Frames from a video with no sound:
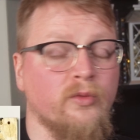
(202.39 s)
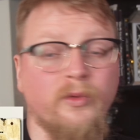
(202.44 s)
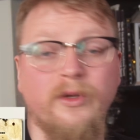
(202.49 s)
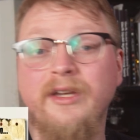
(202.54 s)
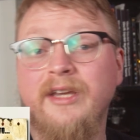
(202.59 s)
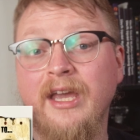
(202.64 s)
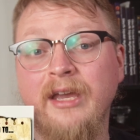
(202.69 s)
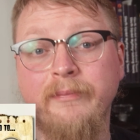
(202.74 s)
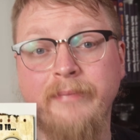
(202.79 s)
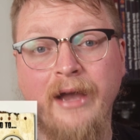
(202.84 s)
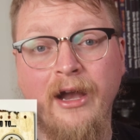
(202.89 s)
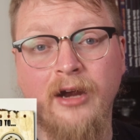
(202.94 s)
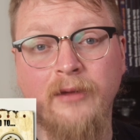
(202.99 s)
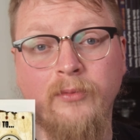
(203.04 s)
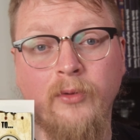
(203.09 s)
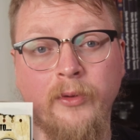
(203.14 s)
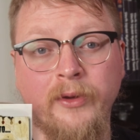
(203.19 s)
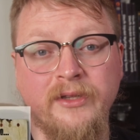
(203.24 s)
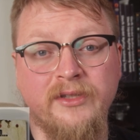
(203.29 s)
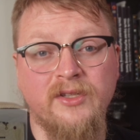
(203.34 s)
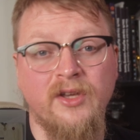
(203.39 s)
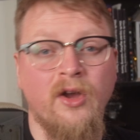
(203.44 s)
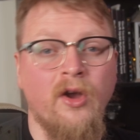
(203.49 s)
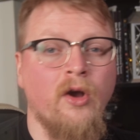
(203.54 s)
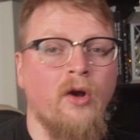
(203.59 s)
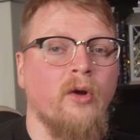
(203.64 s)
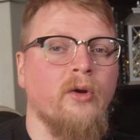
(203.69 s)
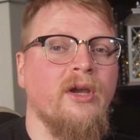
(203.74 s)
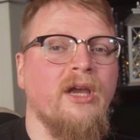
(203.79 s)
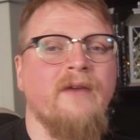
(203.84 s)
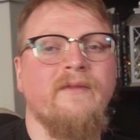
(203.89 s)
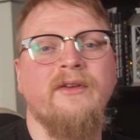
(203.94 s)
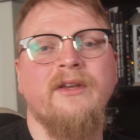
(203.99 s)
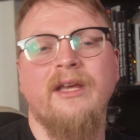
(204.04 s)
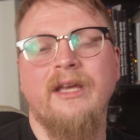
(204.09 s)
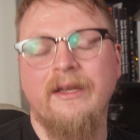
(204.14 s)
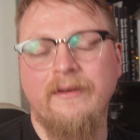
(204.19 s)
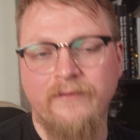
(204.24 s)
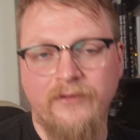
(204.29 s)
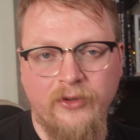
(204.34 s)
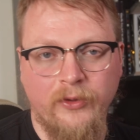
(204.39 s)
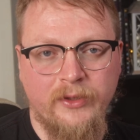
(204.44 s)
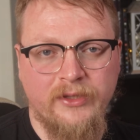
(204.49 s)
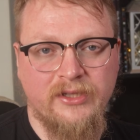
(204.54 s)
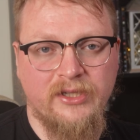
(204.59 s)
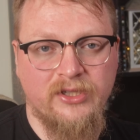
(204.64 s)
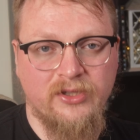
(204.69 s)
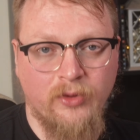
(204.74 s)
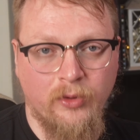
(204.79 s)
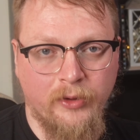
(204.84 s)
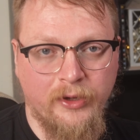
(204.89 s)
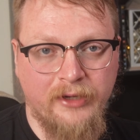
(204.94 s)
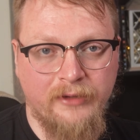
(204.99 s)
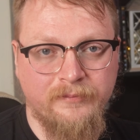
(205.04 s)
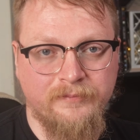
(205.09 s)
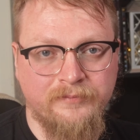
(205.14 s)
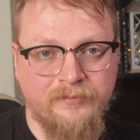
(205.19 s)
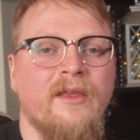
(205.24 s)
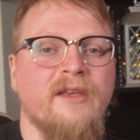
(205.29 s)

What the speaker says: regain power points, or even influence the story.